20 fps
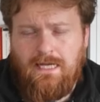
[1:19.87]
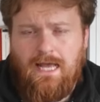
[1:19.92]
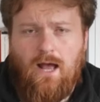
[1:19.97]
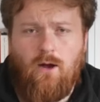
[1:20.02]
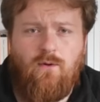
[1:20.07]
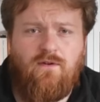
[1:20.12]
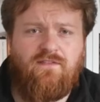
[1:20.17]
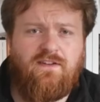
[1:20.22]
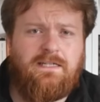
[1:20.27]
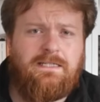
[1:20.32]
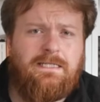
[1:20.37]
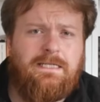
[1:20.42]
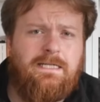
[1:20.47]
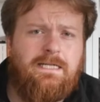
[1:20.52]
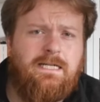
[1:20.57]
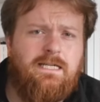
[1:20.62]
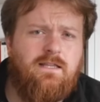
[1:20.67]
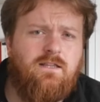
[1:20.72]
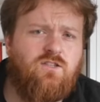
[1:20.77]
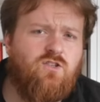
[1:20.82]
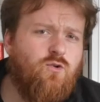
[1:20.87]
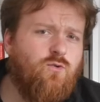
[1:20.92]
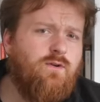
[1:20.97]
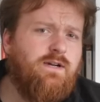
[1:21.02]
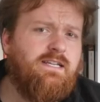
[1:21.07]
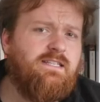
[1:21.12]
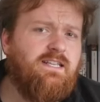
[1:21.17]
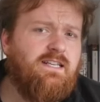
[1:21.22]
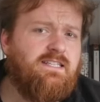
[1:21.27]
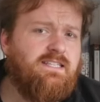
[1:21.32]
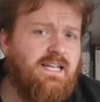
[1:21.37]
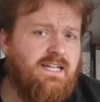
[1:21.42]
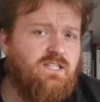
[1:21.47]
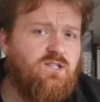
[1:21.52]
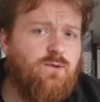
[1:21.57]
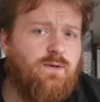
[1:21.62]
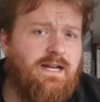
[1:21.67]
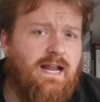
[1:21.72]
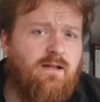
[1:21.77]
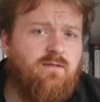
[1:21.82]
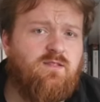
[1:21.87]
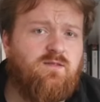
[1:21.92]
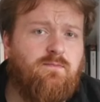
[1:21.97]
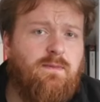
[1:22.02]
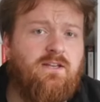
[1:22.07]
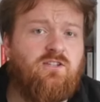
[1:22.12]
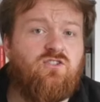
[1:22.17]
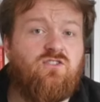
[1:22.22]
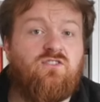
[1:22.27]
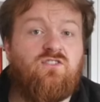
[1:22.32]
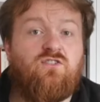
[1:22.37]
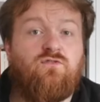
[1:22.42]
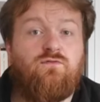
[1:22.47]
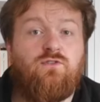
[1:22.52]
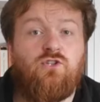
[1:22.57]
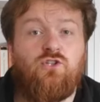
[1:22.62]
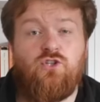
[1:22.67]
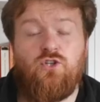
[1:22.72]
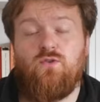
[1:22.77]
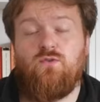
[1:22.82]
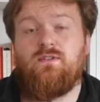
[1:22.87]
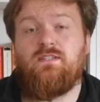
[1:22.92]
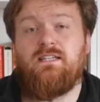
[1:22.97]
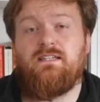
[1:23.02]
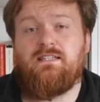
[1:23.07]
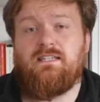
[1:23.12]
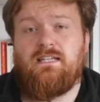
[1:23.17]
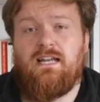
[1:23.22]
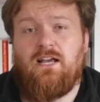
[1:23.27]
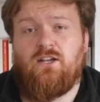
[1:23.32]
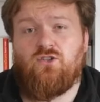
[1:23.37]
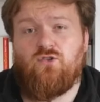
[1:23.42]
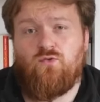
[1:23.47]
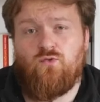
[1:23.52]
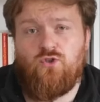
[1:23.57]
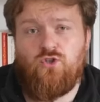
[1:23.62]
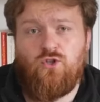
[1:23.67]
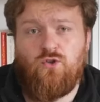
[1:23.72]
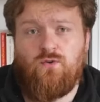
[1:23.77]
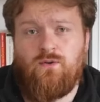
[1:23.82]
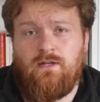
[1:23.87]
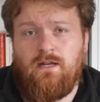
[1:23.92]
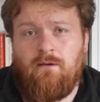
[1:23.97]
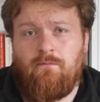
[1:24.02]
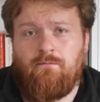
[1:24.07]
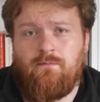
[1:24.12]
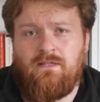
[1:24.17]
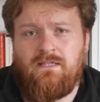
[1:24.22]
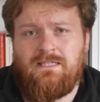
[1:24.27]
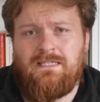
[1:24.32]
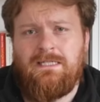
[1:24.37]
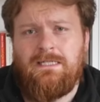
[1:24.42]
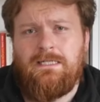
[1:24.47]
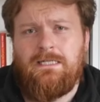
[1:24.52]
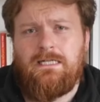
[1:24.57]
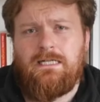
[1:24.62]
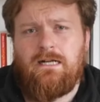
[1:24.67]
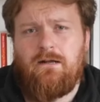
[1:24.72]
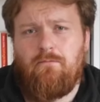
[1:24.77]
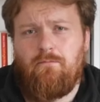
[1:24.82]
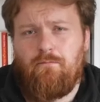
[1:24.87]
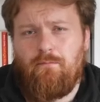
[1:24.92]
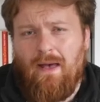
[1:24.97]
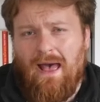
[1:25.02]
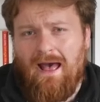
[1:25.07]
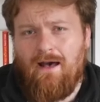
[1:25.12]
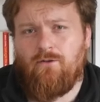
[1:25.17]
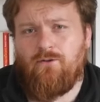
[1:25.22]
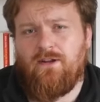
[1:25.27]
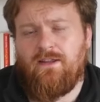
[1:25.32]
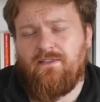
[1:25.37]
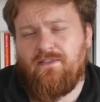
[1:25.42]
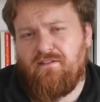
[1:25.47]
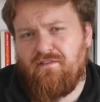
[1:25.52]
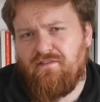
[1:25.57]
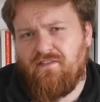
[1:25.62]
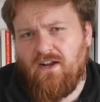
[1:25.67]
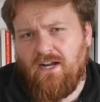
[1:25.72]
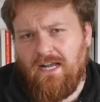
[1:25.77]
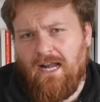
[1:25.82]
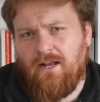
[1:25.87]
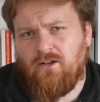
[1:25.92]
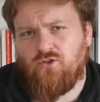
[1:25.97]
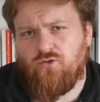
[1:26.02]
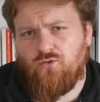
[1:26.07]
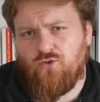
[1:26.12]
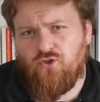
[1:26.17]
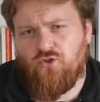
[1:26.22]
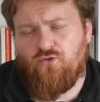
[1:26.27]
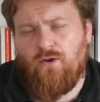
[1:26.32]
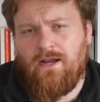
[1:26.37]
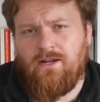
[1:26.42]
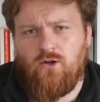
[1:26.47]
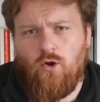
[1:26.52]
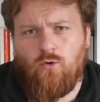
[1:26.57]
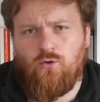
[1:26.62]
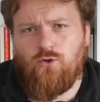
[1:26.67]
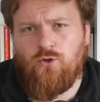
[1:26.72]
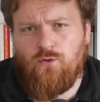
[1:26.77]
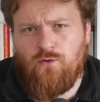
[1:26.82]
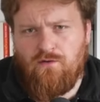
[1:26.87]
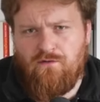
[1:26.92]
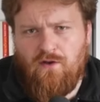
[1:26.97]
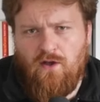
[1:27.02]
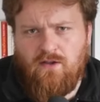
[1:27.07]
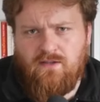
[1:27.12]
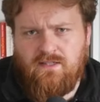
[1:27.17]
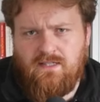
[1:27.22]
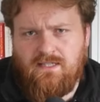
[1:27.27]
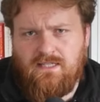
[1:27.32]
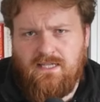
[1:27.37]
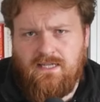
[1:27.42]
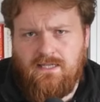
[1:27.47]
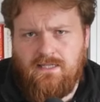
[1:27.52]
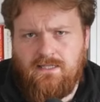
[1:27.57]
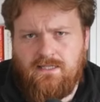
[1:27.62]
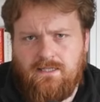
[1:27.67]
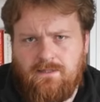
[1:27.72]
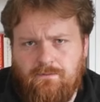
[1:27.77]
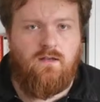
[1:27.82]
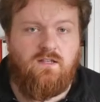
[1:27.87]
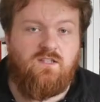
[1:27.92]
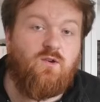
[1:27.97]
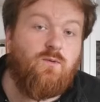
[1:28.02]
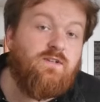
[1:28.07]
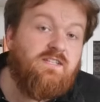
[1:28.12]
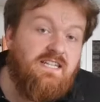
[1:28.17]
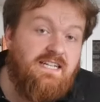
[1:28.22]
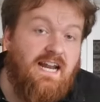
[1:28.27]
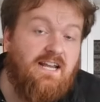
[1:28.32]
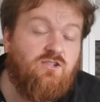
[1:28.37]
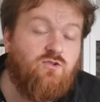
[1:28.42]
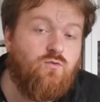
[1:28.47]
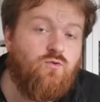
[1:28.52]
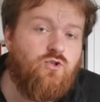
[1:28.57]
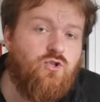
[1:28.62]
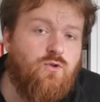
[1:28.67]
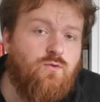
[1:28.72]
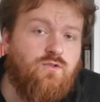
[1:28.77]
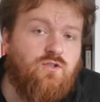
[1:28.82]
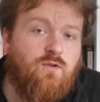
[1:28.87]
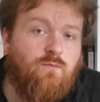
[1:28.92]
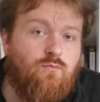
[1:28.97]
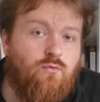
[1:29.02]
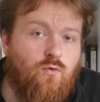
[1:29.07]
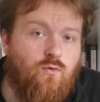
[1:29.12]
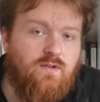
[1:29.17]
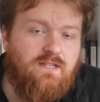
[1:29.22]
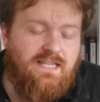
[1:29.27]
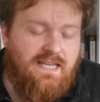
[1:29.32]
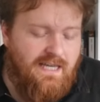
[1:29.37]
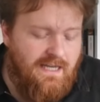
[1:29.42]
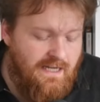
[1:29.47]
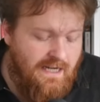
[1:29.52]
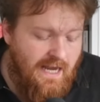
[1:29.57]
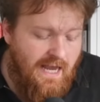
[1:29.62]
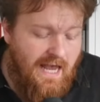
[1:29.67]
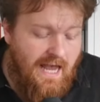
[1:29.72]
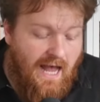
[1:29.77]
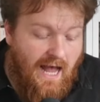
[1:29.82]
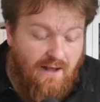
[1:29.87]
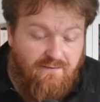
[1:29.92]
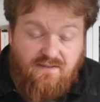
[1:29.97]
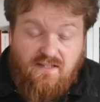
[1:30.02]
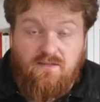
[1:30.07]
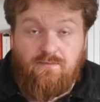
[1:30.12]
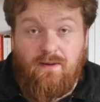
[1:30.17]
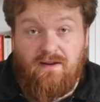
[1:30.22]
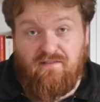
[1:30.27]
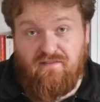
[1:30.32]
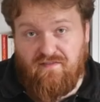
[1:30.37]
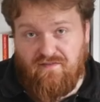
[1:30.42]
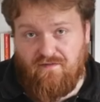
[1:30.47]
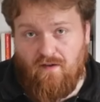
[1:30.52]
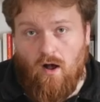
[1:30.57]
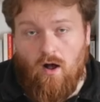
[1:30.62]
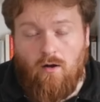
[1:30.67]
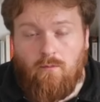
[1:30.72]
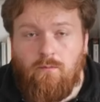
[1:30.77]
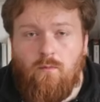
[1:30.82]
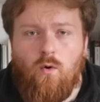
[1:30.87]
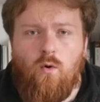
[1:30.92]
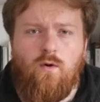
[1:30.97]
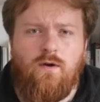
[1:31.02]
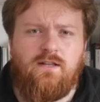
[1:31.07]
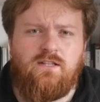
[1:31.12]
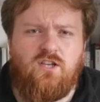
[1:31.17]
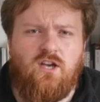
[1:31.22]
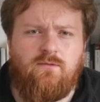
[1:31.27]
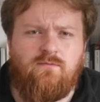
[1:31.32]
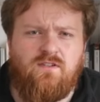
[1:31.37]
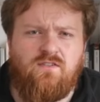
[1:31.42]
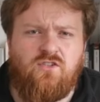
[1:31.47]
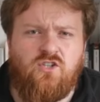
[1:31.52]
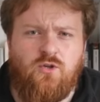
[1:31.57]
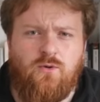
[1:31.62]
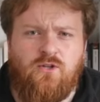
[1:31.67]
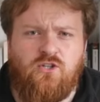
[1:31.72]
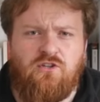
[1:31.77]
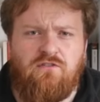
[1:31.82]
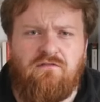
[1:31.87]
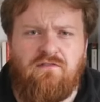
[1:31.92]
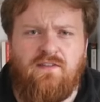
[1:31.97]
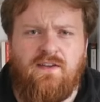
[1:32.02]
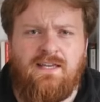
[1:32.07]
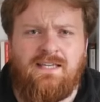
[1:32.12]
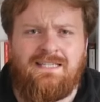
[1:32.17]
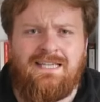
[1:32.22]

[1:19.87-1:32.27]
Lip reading: However, the Tories are set to announce measures to reduce international student numbers, compounding the financial strain on universities. So international students are brought in, have to spend far more in terms of tuition fees,